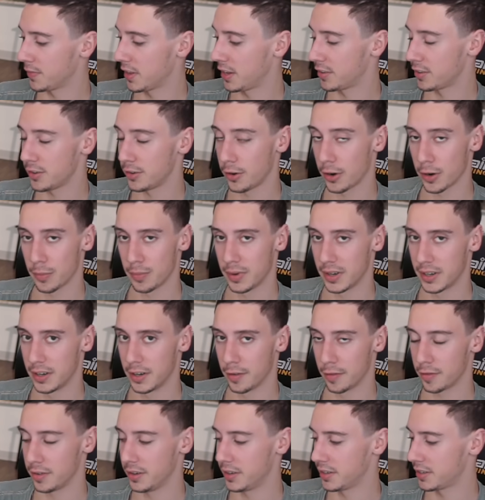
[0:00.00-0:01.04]
It's not a big
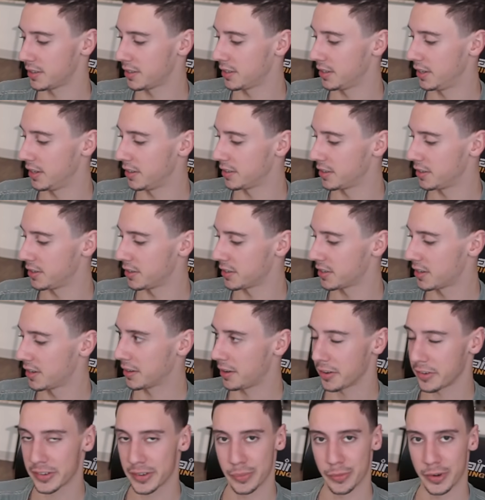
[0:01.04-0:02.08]
difference. These are just
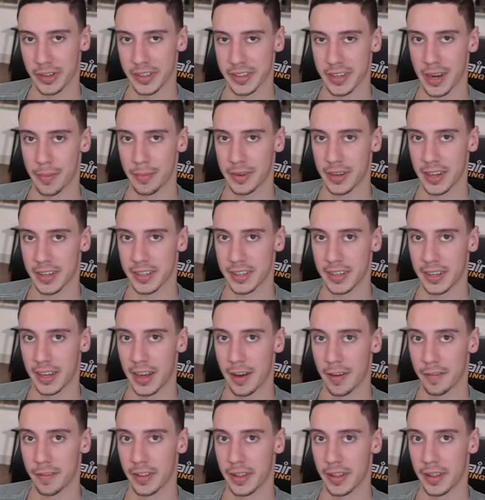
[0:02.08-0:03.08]
custom ones that I'm testing out for